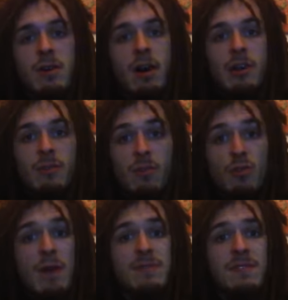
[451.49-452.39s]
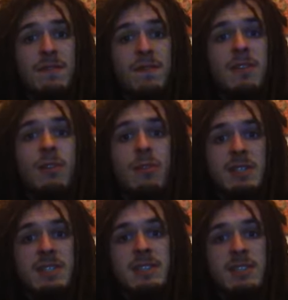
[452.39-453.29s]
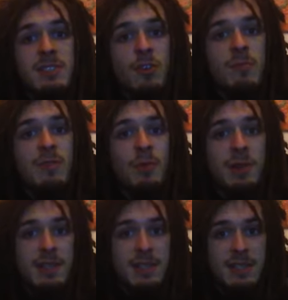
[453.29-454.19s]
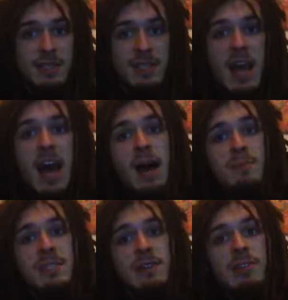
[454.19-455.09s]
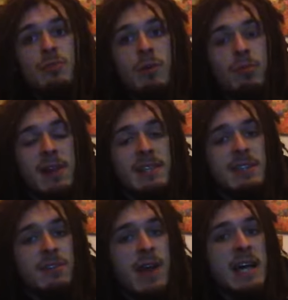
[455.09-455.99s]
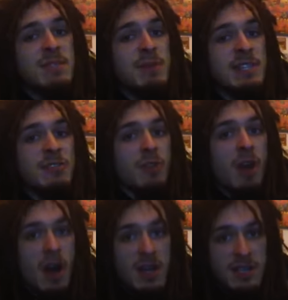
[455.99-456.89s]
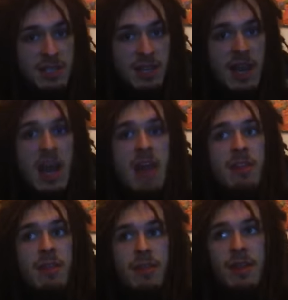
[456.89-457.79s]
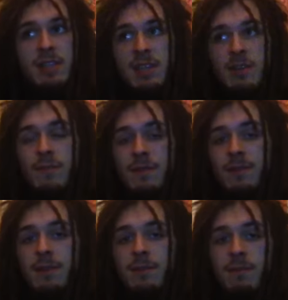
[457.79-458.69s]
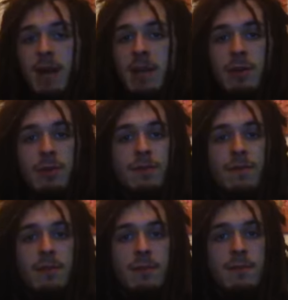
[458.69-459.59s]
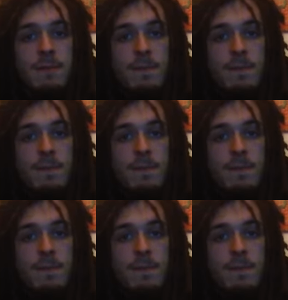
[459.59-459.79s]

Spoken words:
on your own. You have to feel this and determine what it is. I'm telling you what planetary aspects are causing the things that you're feeling. I know you feel it.